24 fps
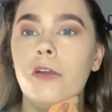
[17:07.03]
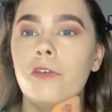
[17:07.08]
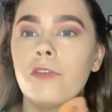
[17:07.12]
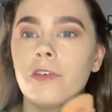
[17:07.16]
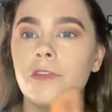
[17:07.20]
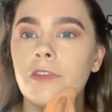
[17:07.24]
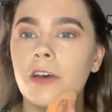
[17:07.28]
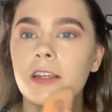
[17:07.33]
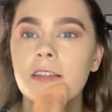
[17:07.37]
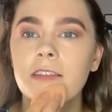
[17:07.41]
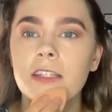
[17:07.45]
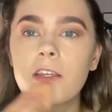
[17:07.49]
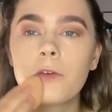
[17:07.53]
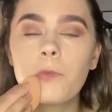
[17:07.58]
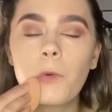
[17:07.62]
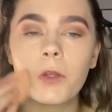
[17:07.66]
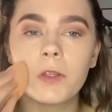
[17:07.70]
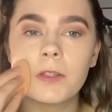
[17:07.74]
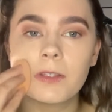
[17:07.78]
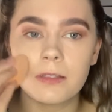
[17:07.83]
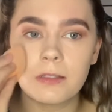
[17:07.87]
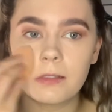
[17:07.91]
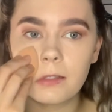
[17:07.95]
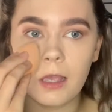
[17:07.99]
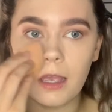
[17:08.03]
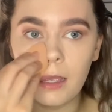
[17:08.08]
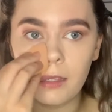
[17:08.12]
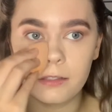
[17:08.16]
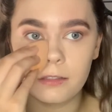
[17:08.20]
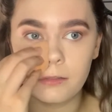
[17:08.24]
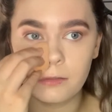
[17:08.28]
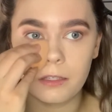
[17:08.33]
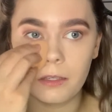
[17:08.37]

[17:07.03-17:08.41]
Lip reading: of us. He wants us